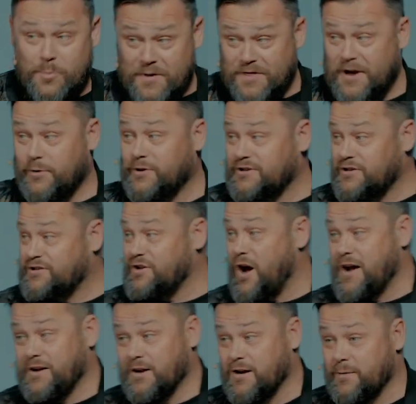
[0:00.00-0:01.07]
But there is a
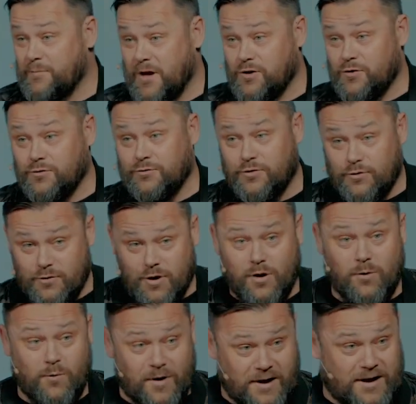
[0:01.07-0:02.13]
side to him that you do
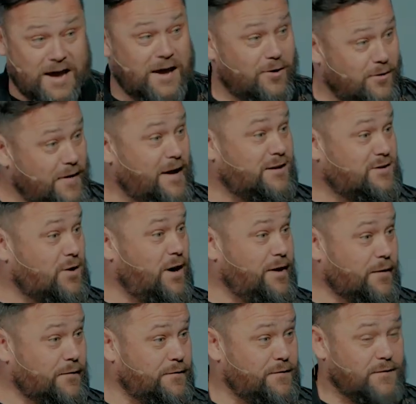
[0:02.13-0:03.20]
not want to get on that
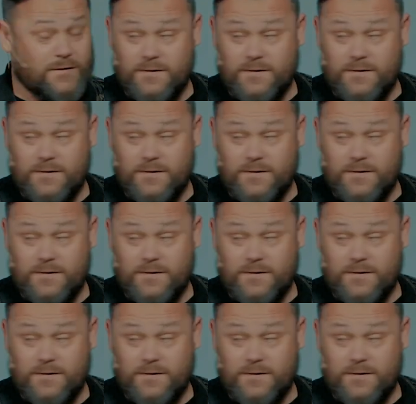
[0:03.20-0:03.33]
side of.